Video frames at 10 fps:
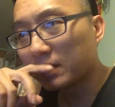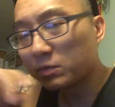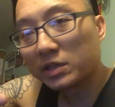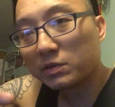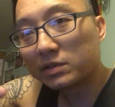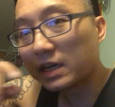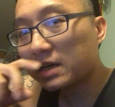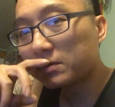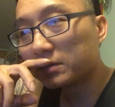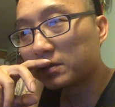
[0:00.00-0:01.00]
when they were
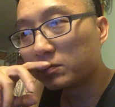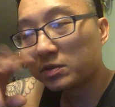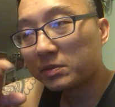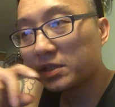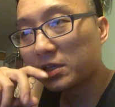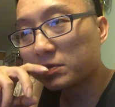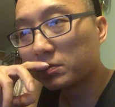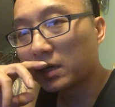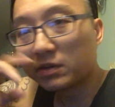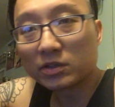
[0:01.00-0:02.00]
down, um, when the Mystics were
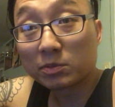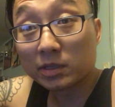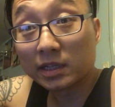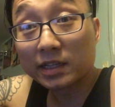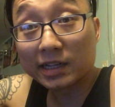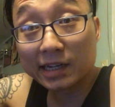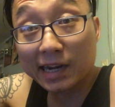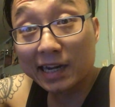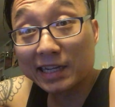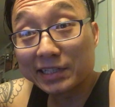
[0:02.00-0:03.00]
down, they were playing the
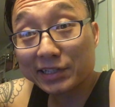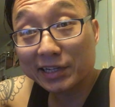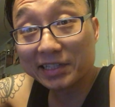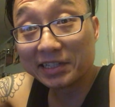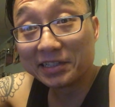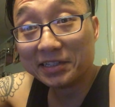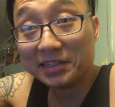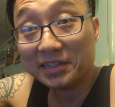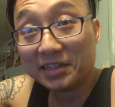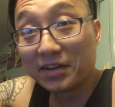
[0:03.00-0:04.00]
Connecticut Sun
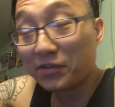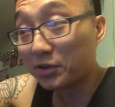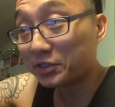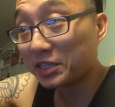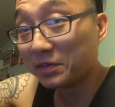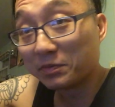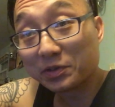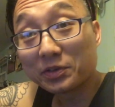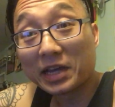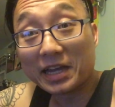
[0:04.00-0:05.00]
of all teams,
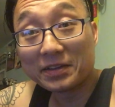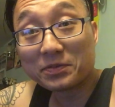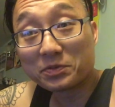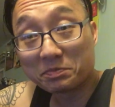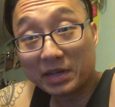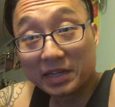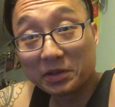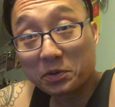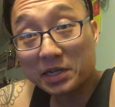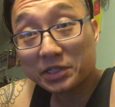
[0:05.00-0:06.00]
so that would beg the
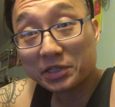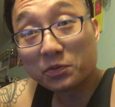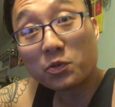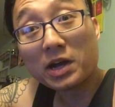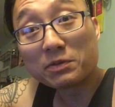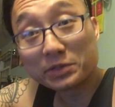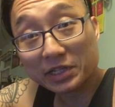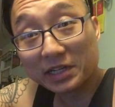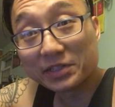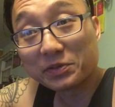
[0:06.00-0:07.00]
question: Why was
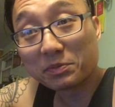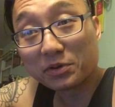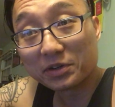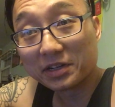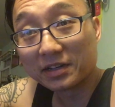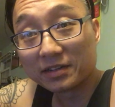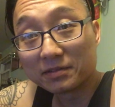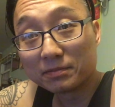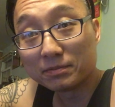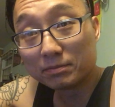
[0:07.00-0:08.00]
I supporting
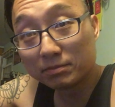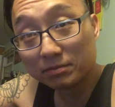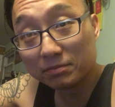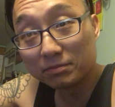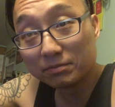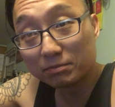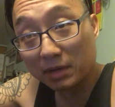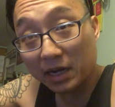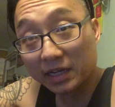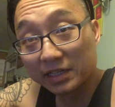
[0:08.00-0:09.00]

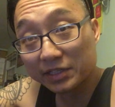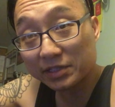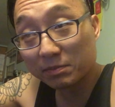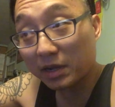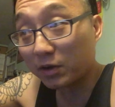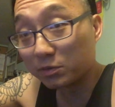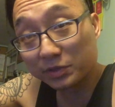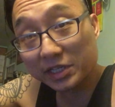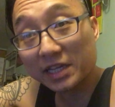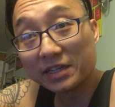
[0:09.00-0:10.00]
my my home
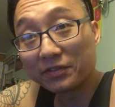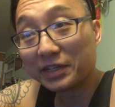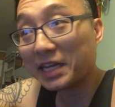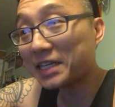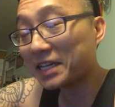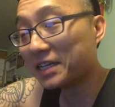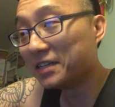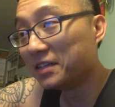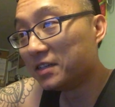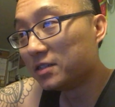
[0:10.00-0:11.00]
state of Connecticut?
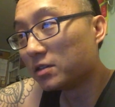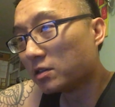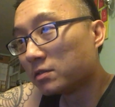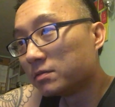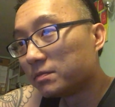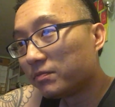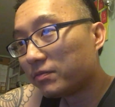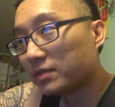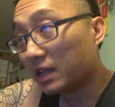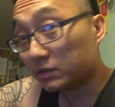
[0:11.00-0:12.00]

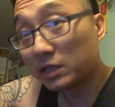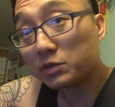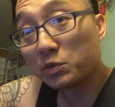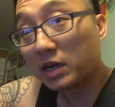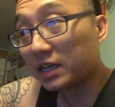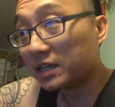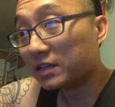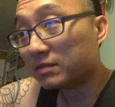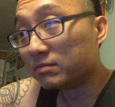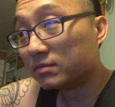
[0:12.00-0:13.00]
I'll tell you why.
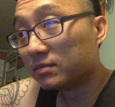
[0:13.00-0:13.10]
Um,